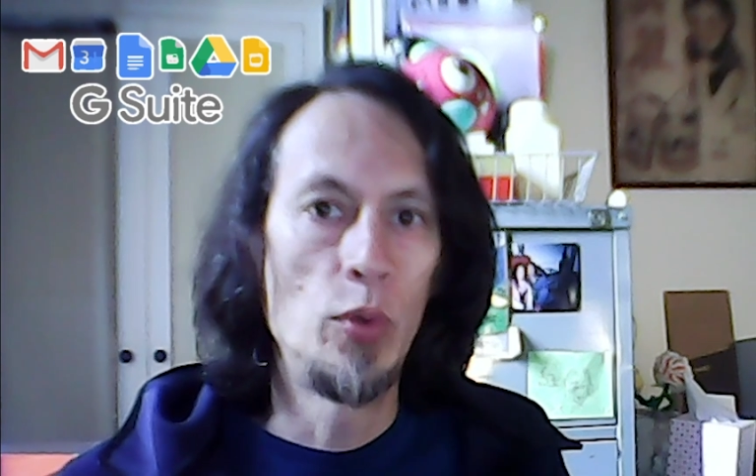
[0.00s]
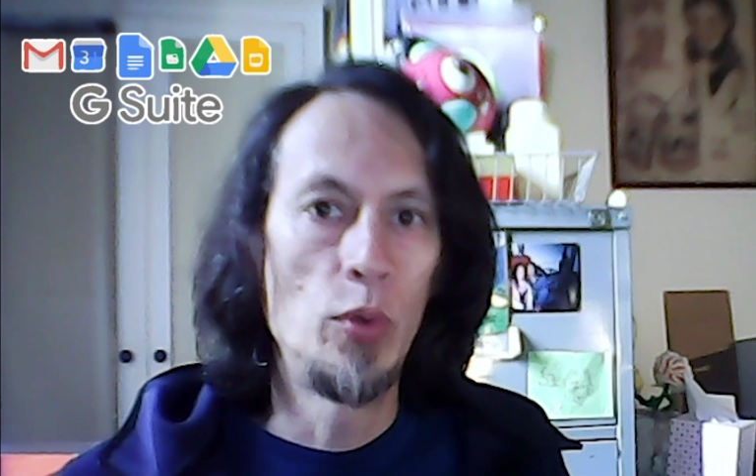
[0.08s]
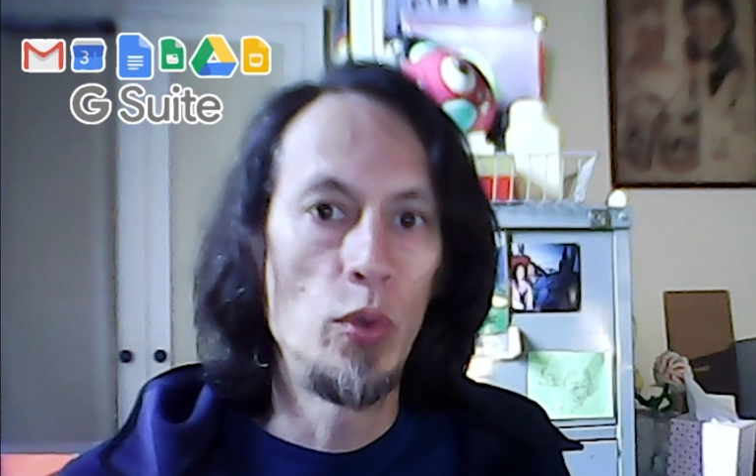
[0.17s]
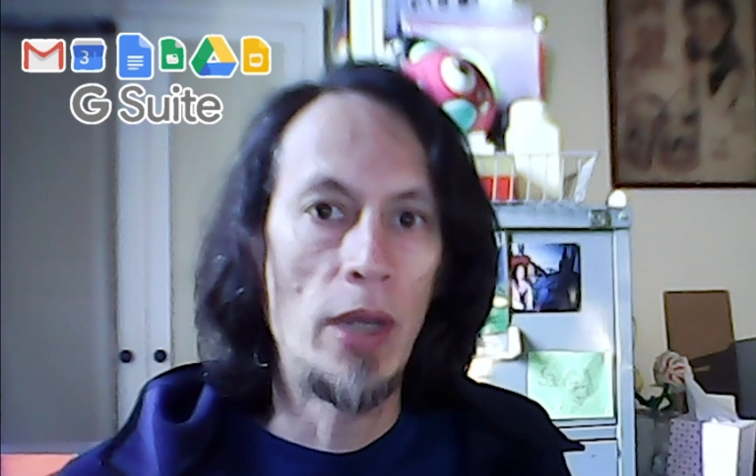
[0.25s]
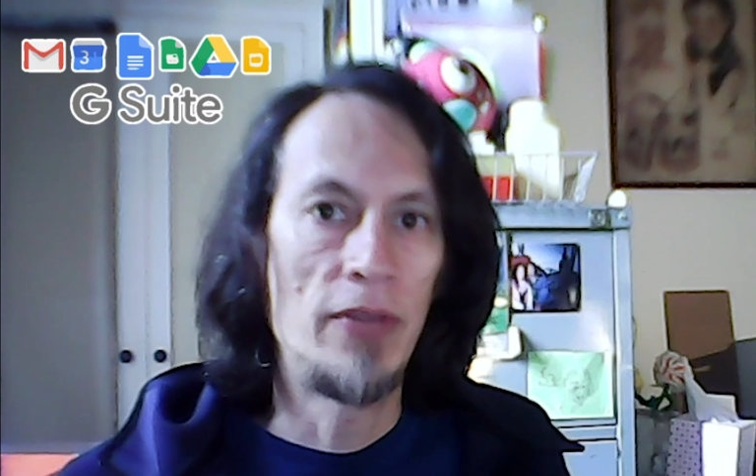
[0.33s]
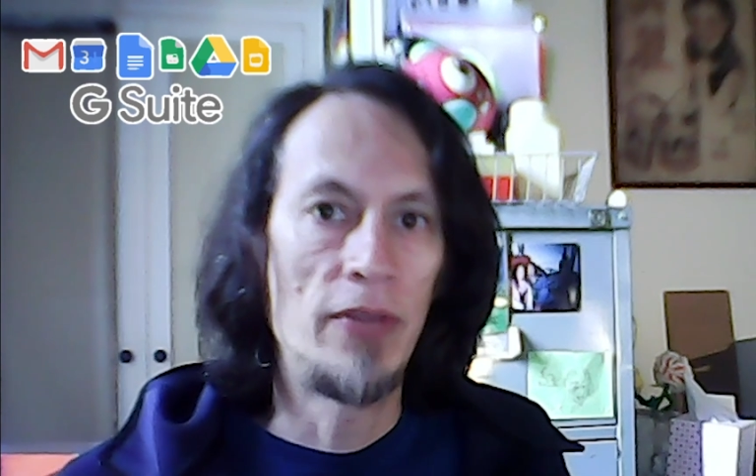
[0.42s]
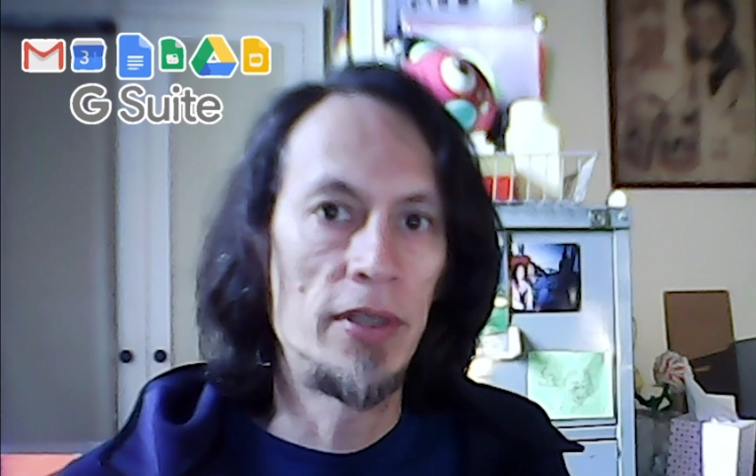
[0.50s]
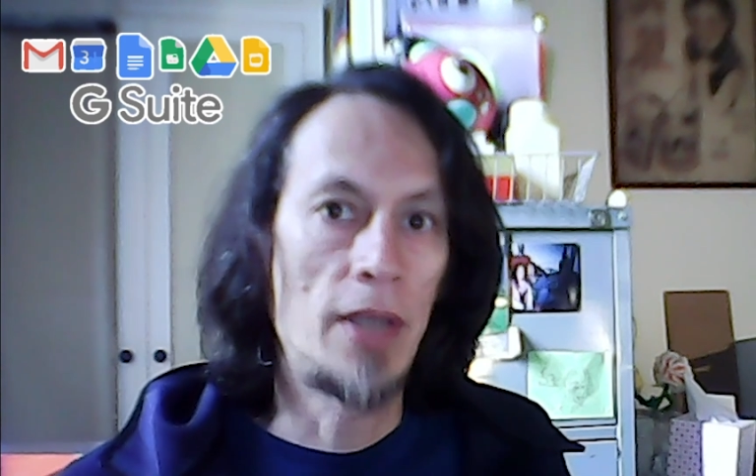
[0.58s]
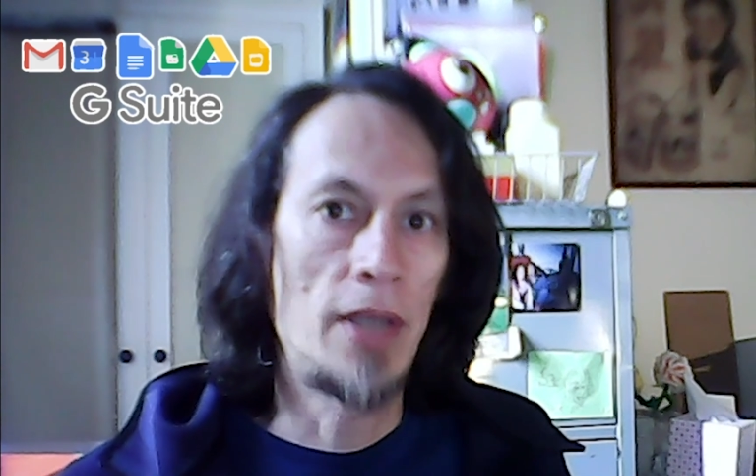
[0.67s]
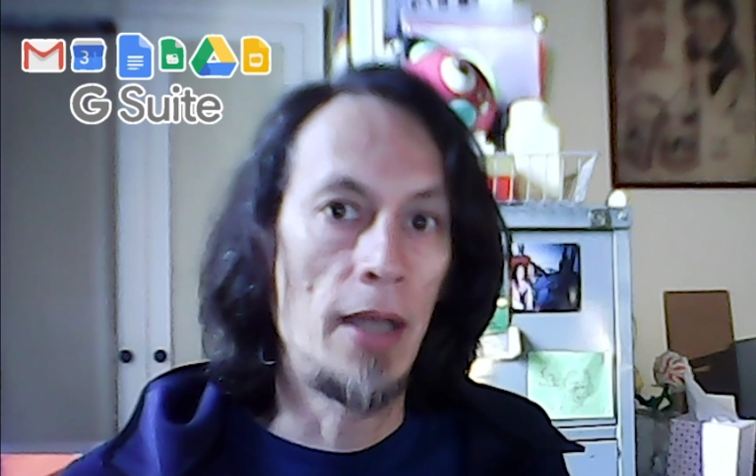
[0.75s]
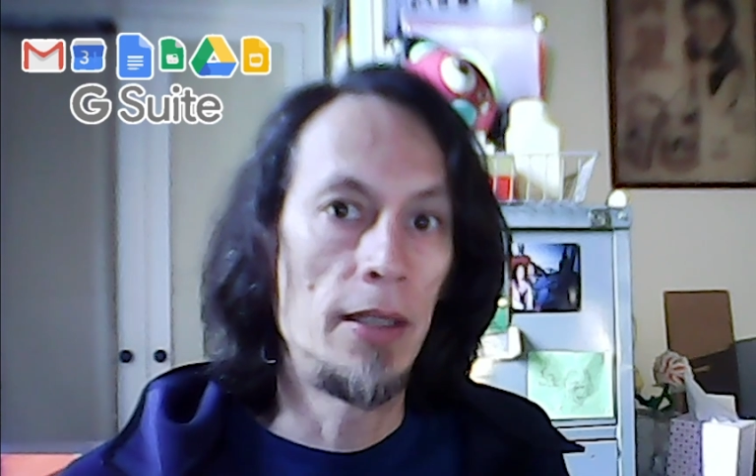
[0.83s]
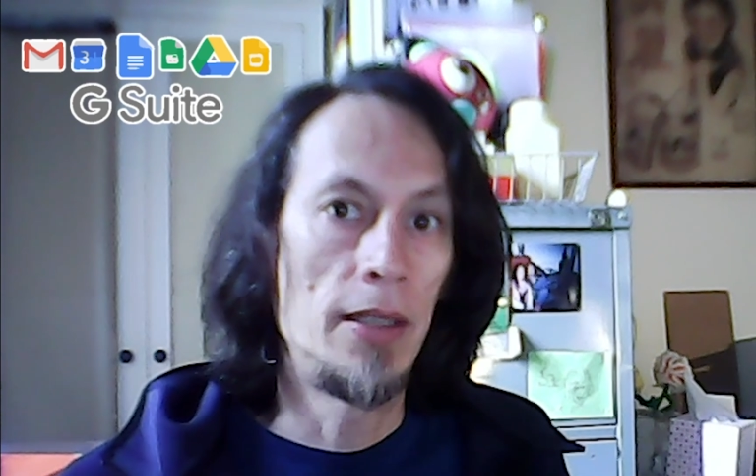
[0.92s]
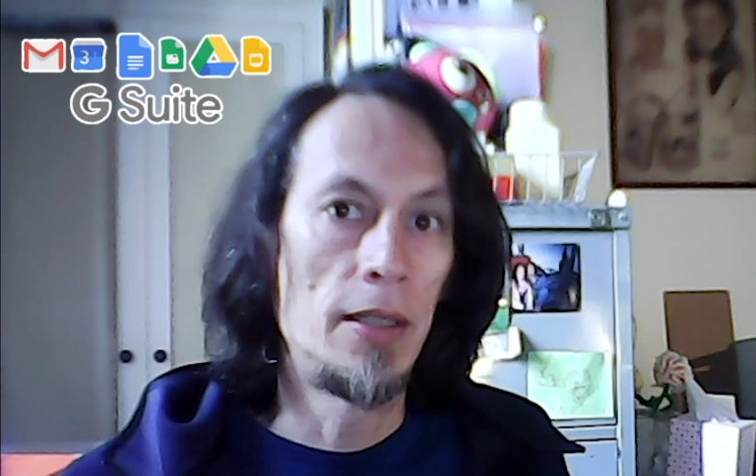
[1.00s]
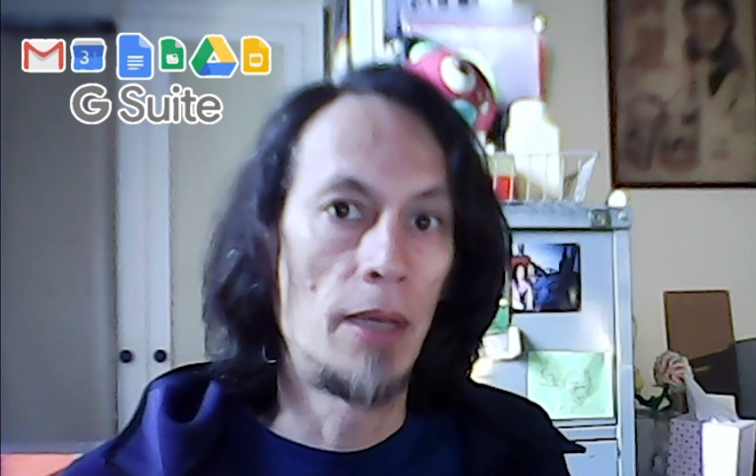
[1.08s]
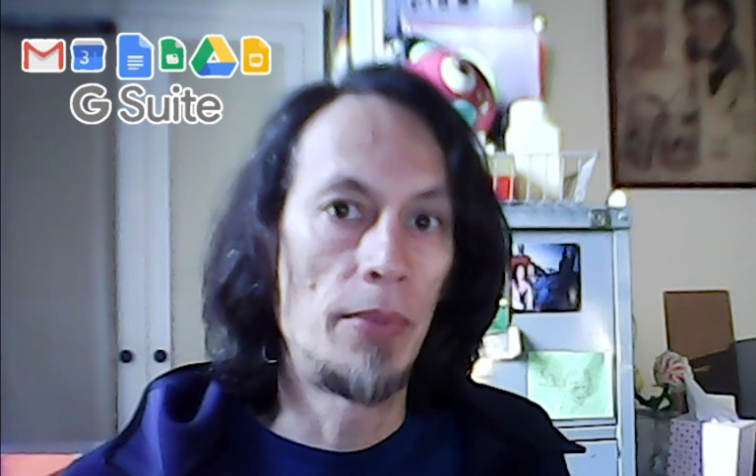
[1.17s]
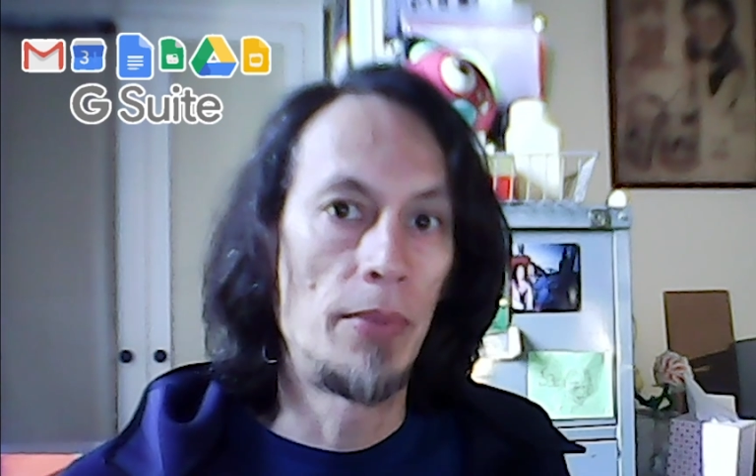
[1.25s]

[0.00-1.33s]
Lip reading: who have signed up